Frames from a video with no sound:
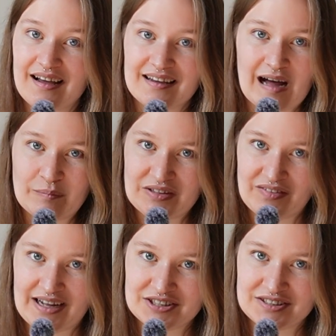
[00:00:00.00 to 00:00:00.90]
I can't believe
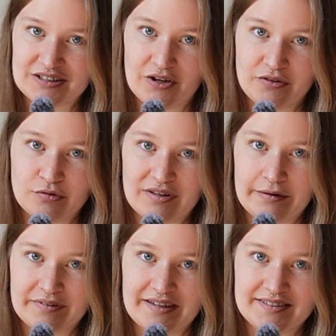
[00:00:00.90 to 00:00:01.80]
I actually got through
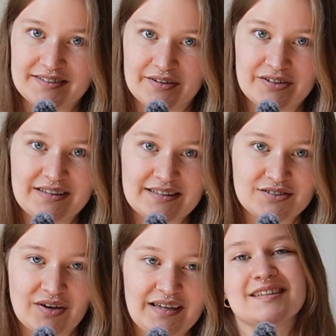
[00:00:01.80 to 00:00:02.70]
that without stuttering. That's
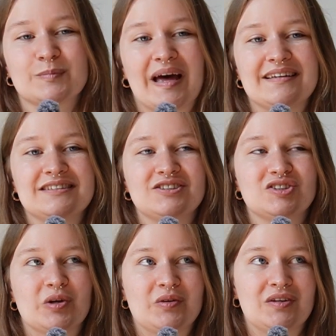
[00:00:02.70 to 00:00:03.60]
great. This pattern is
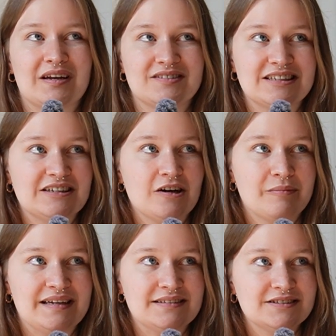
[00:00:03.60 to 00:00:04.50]
so cute. I've seen it on
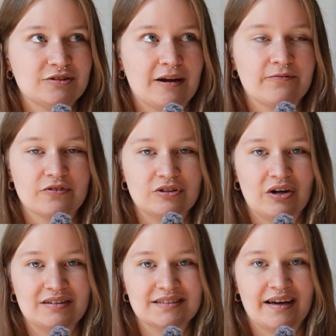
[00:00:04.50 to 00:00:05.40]
my Instagram for a
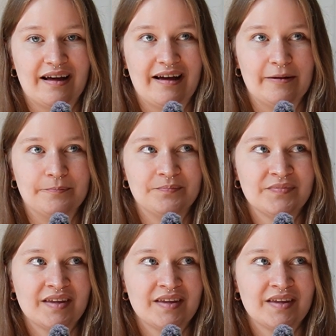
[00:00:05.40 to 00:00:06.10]
long time,